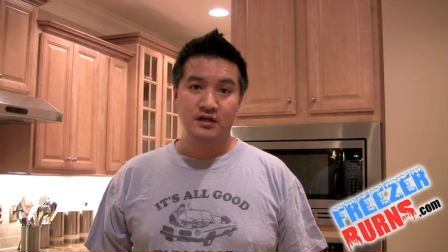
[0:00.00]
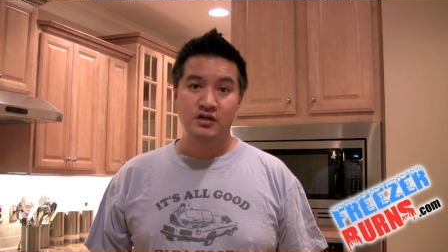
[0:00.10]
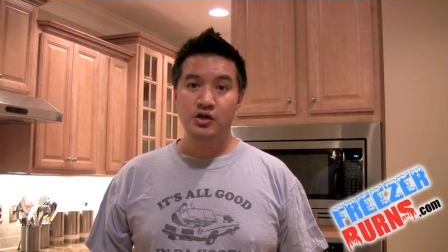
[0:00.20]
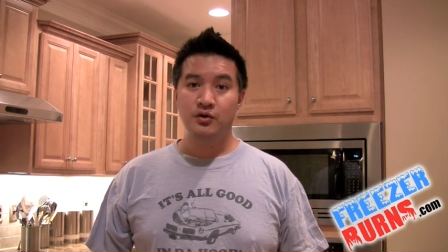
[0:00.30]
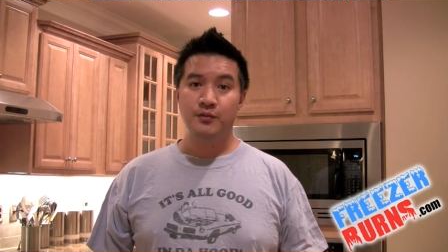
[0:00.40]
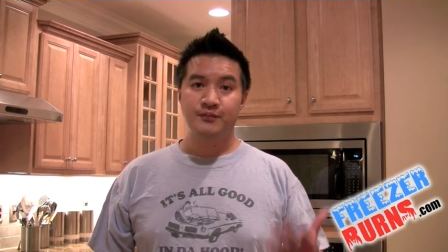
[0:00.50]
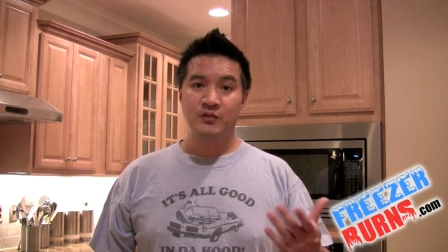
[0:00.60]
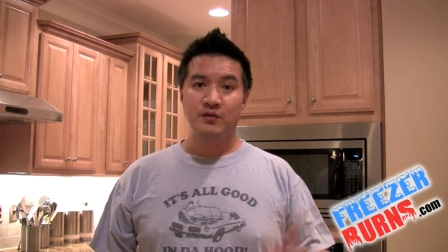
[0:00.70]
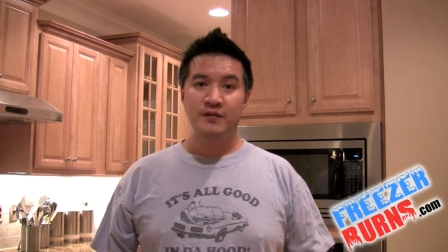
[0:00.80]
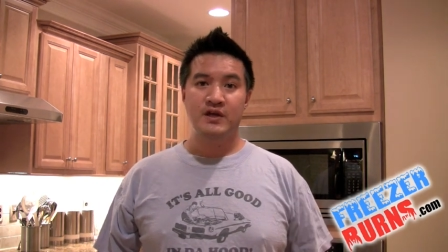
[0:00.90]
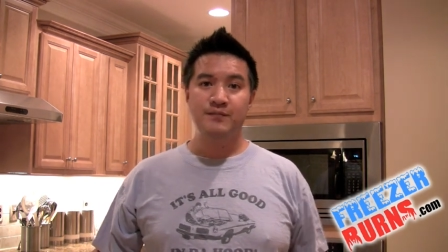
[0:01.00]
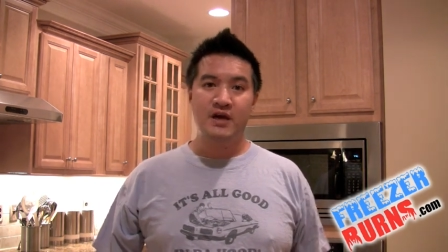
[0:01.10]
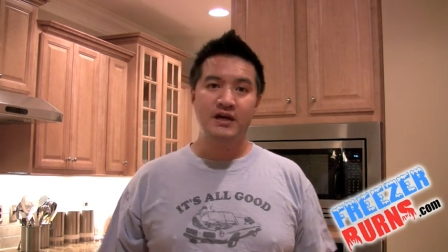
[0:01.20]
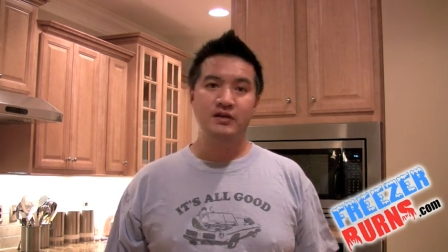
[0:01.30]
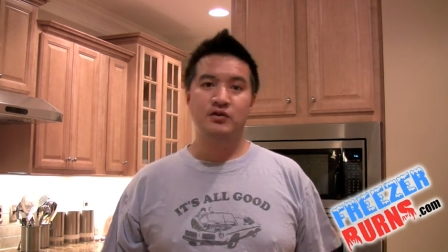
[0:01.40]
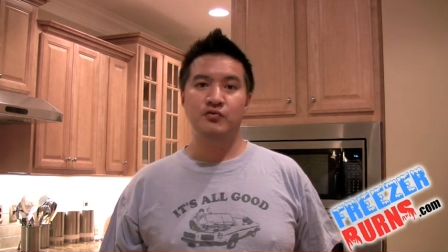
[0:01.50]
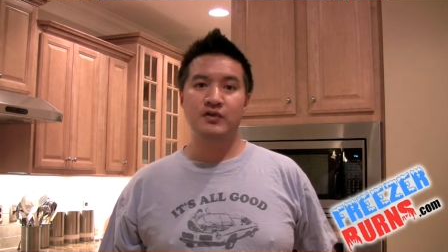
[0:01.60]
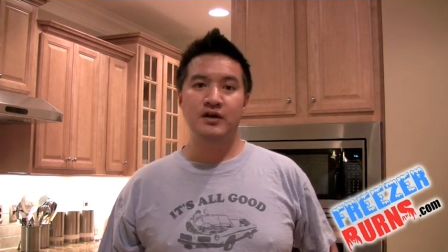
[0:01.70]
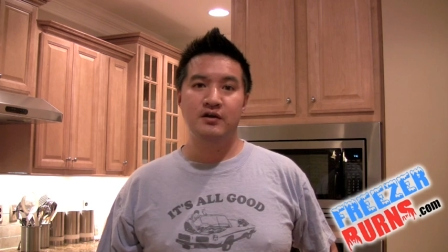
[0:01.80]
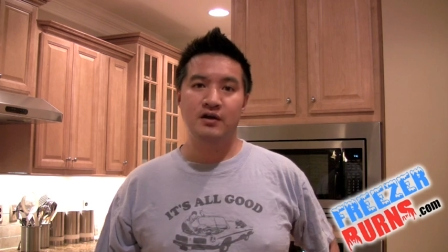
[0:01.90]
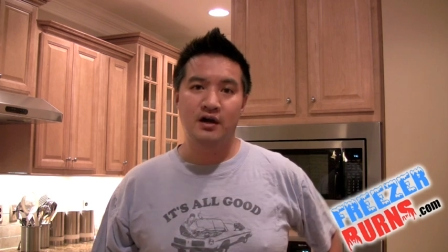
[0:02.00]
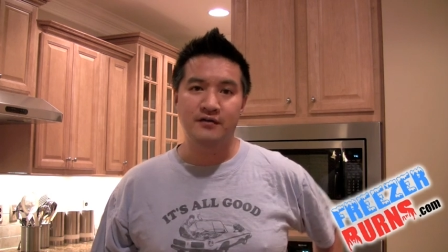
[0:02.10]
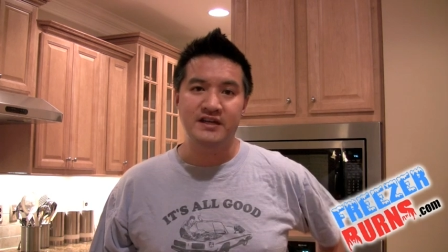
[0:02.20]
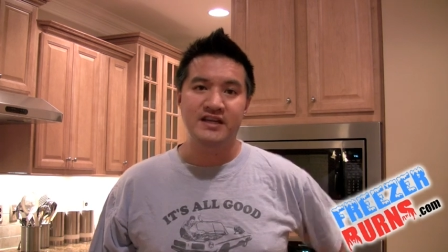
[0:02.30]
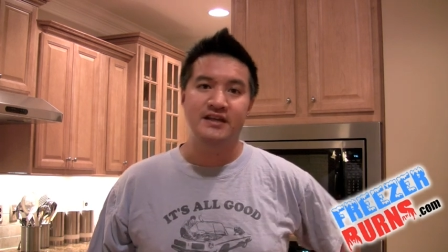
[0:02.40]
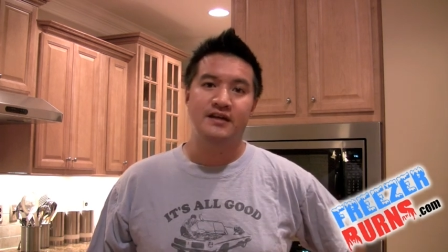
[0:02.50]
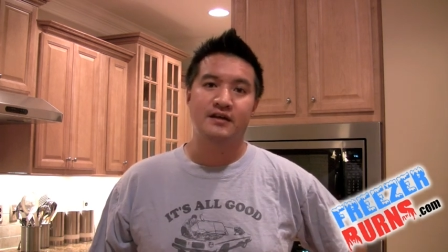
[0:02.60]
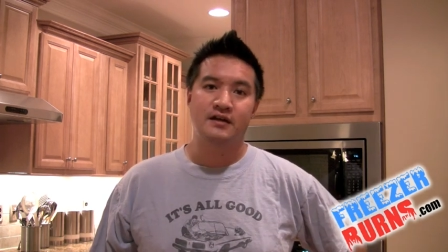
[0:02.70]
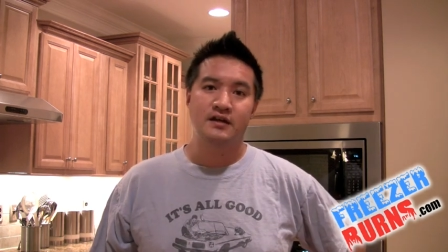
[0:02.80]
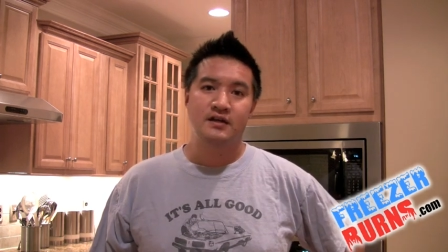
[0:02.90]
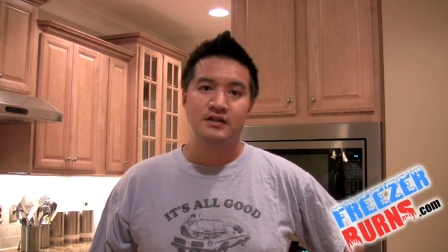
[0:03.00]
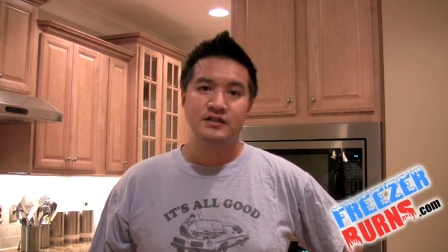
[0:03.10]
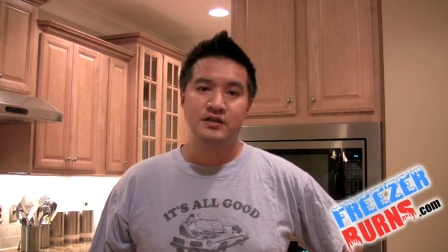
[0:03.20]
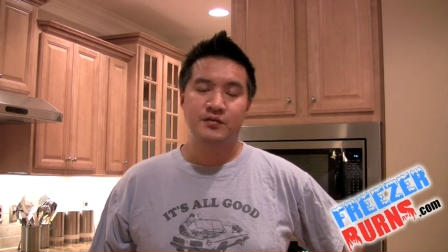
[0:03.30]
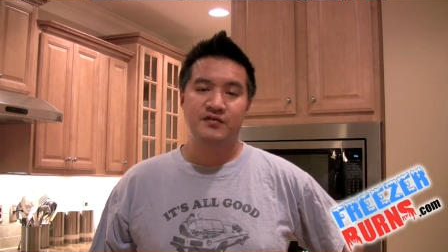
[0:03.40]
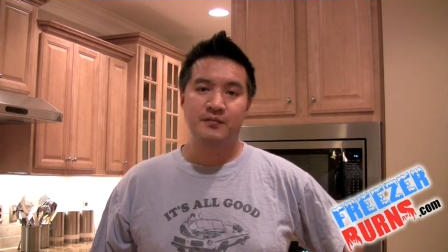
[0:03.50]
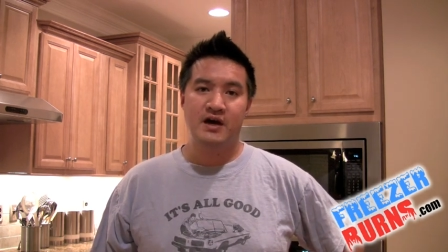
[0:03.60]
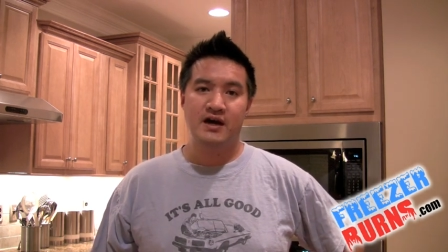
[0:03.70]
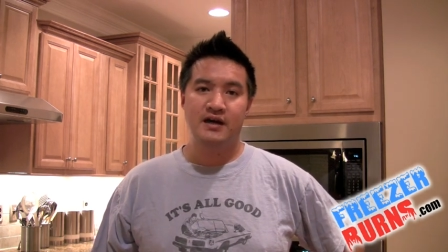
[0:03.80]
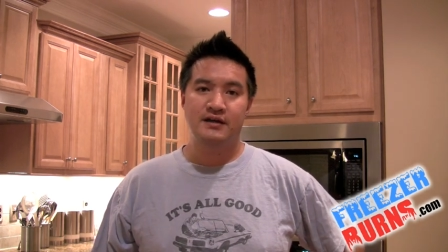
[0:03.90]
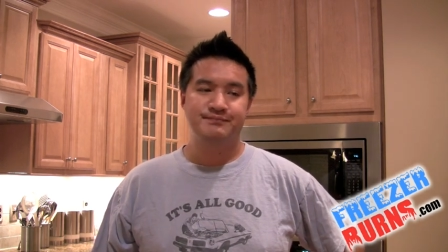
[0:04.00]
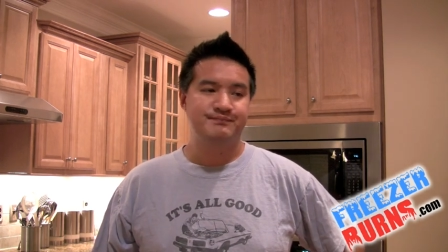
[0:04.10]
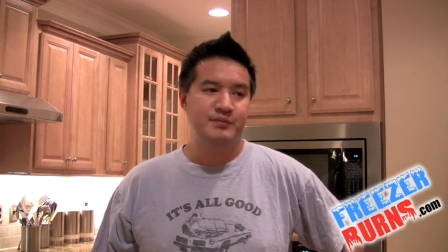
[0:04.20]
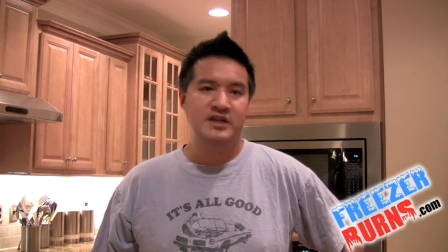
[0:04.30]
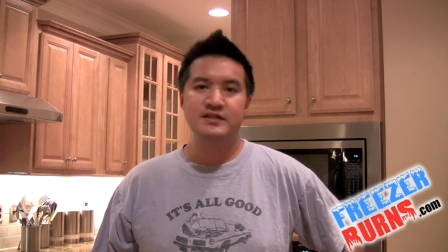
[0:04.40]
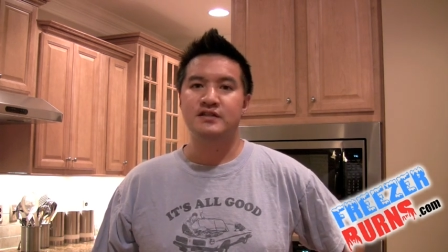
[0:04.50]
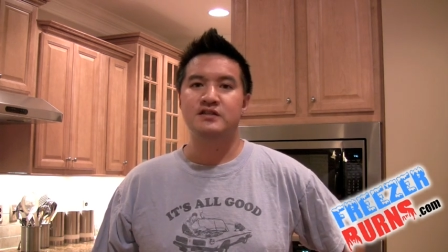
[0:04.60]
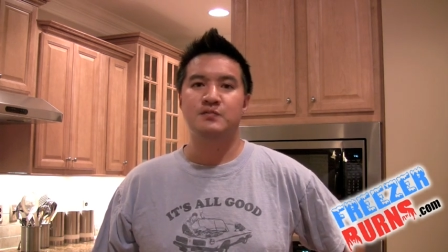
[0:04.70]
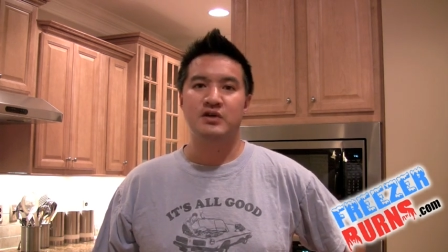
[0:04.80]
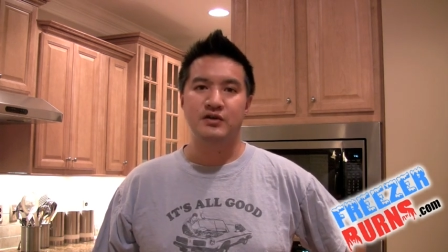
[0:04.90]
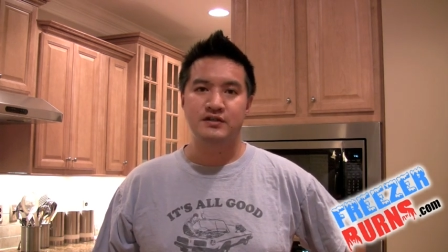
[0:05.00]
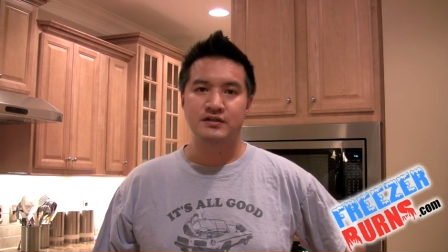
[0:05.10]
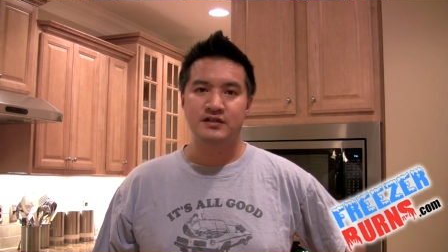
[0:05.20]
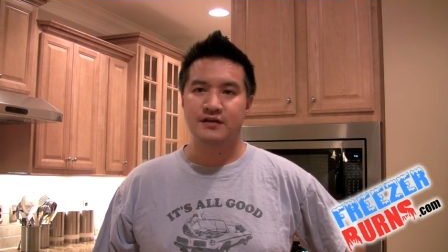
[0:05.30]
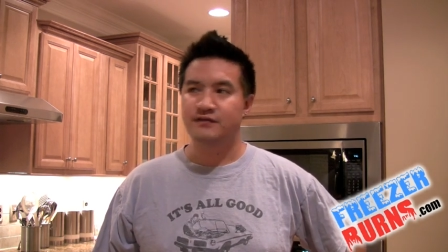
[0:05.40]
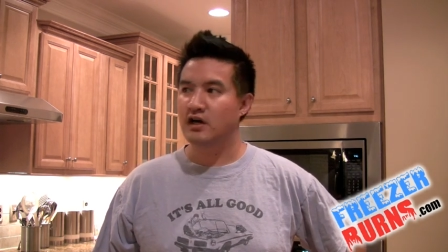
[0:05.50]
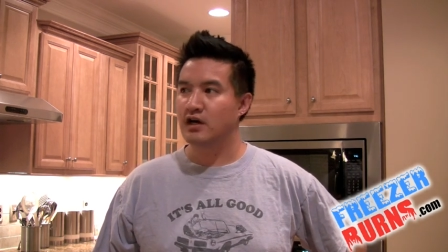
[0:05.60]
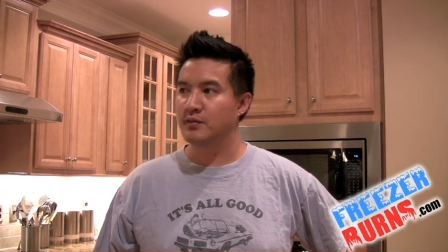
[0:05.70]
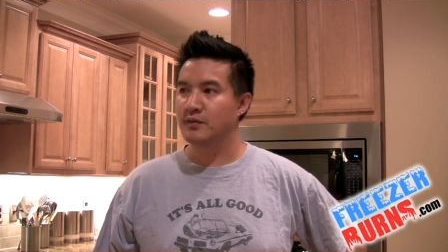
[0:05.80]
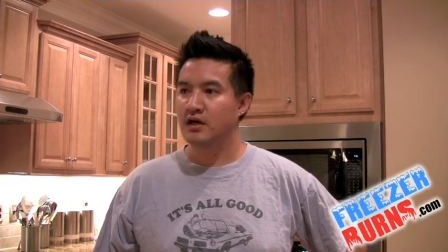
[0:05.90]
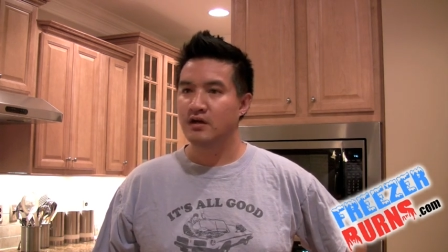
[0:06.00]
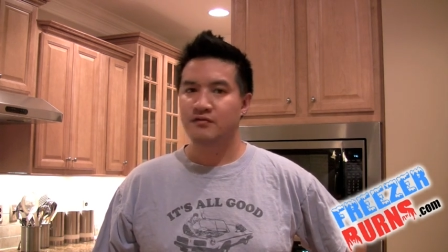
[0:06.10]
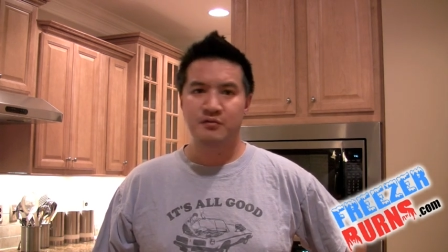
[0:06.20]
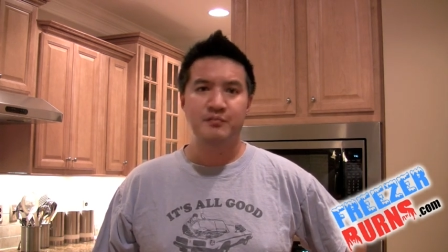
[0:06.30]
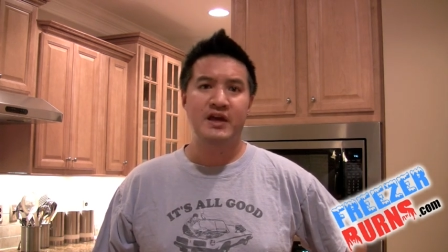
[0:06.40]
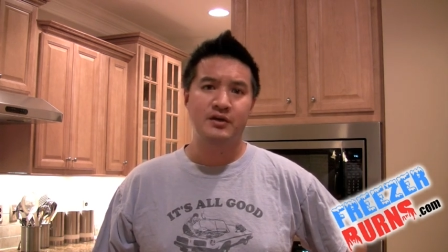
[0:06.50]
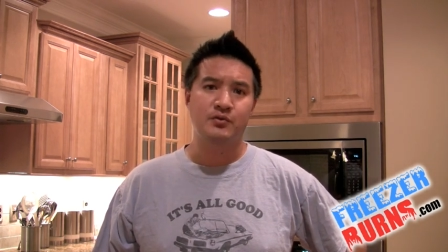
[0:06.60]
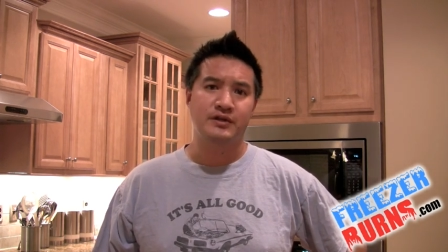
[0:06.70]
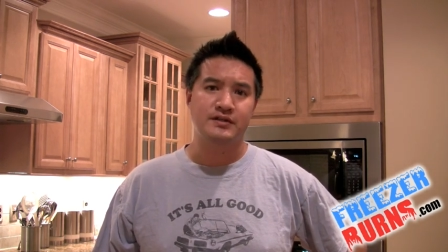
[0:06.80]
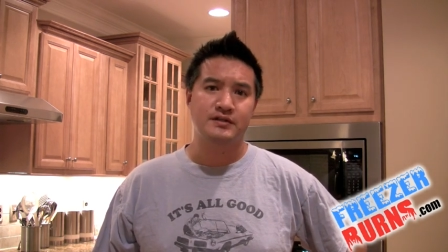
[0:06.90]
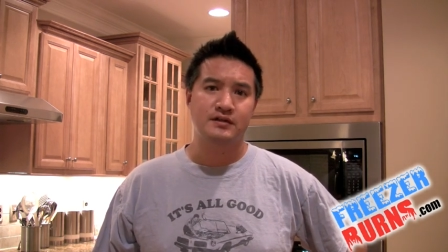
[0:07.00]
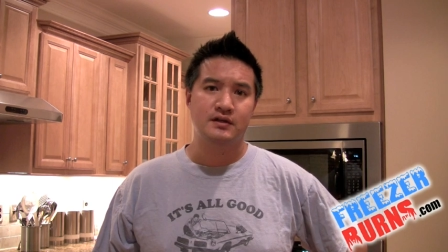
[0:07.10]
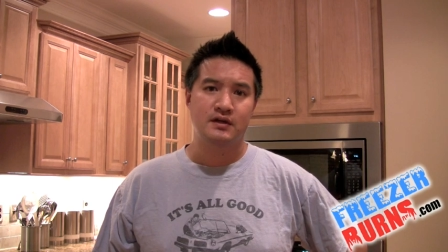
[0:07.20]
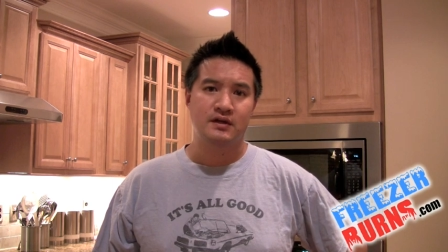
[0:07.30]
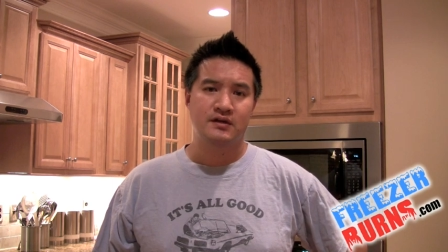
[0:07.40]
You know, in my career of eating, some of my best experiences have come from banquets,